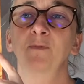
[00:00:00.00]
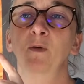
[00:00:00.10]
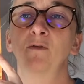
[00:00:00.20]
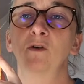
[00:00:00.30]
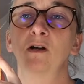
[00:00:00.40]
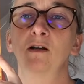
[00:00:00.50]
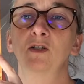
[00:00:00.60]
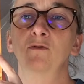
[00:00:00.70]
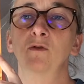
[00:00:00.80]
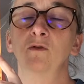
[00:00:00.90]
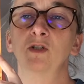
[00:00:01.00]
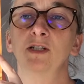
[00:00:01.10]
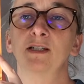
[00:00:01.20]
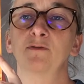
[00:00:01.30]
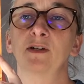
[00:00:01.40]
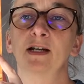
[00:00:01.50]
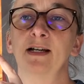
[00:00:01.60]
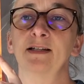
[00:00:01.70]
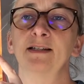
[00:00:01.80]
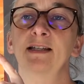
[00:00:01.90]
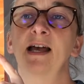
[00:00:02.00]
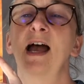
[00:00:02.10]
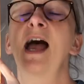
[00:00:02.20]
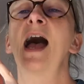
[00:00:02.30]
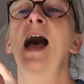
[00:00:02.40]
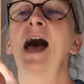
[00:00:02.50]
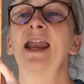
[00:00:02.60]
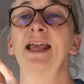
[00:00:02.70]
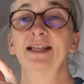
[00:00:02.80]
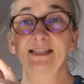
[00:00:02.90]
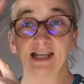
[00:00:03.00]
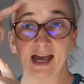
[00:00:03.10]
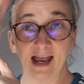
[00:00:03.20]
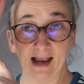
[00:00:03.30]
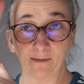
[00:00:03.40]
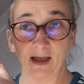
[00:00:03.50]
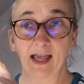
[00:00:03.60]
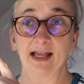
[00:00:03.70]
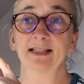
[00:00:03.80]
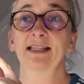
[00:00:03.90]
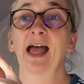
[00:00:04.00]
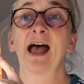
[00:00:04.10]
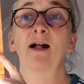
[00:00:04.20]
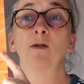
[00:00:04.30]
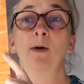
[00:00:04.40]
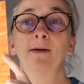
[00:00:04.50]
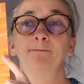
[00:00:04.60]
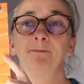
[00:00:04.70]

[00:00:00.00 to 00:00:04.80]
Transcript: We've got lots of gorgeous different colours. And his name is Elmer.